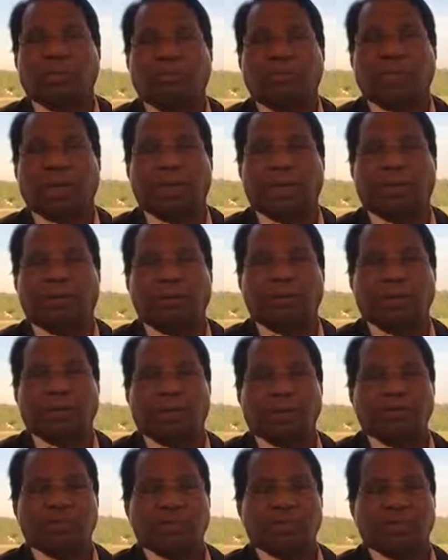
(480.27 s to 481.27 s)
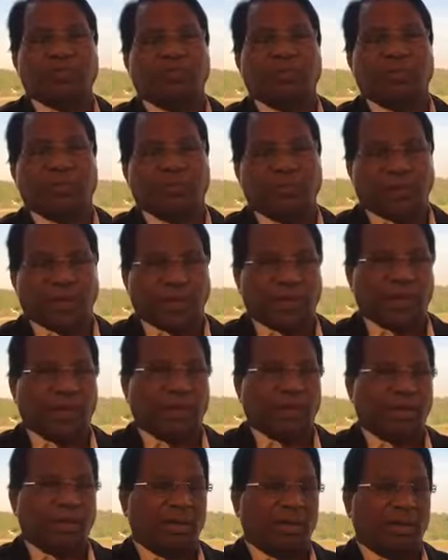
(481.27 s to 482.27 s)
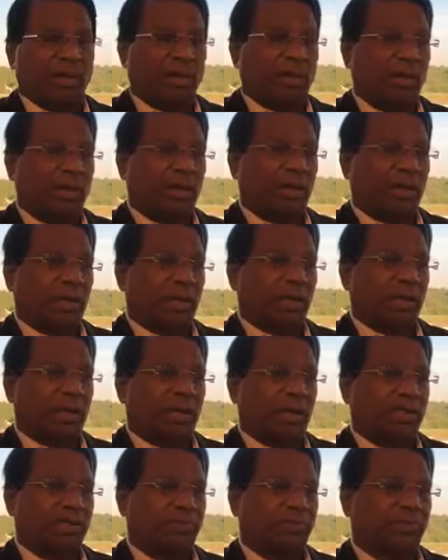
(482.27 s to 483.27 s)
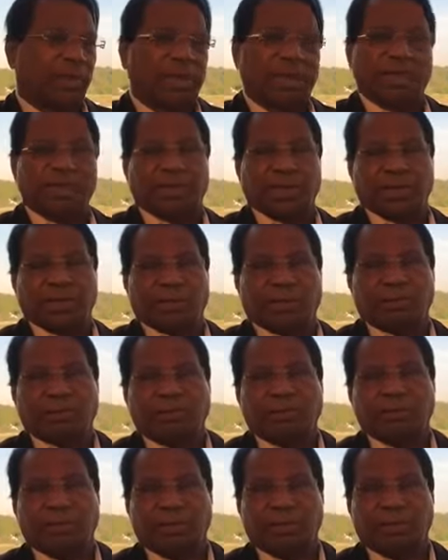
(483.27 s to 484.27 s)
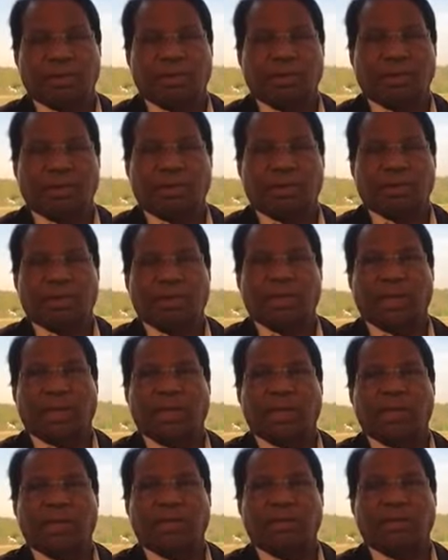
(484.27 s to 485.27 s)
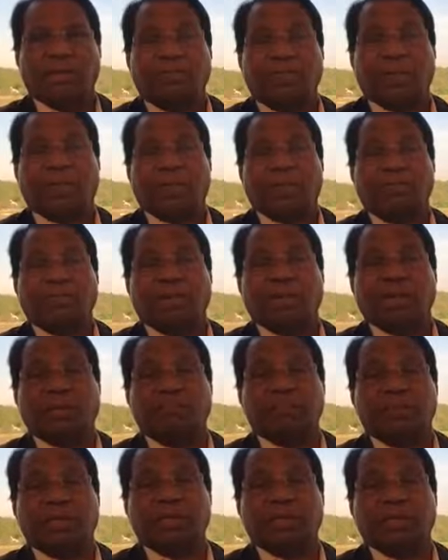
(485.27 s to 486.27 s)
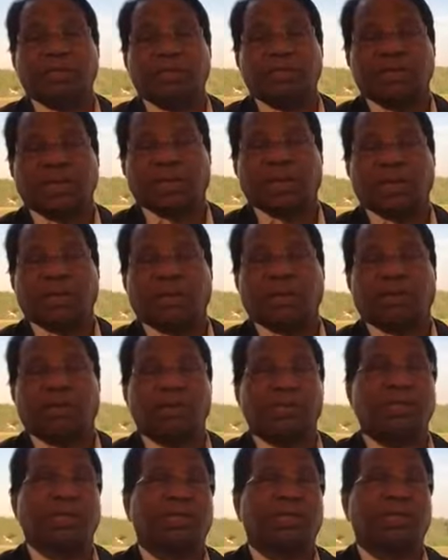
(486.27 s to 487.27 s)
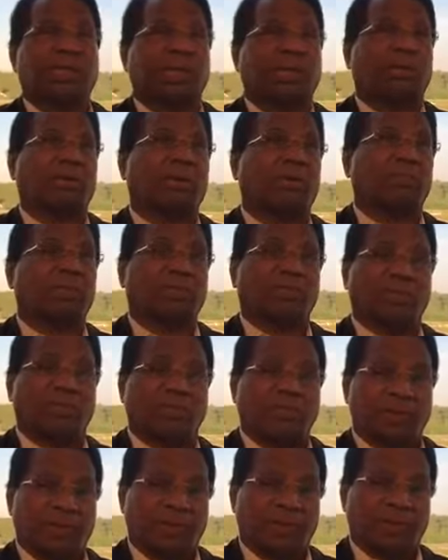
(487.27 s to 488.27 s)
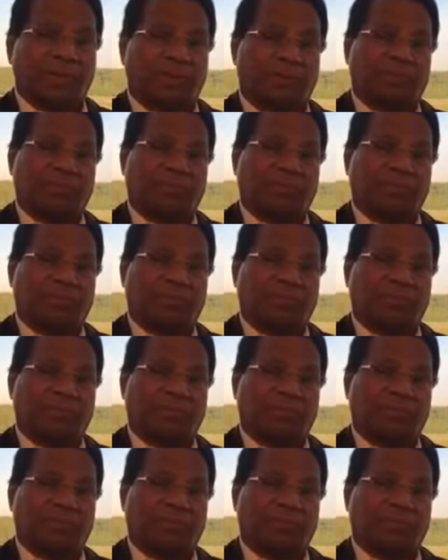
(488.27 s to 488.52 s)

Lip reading: by 2050, it is predicted that we can become the second largest economy of the world,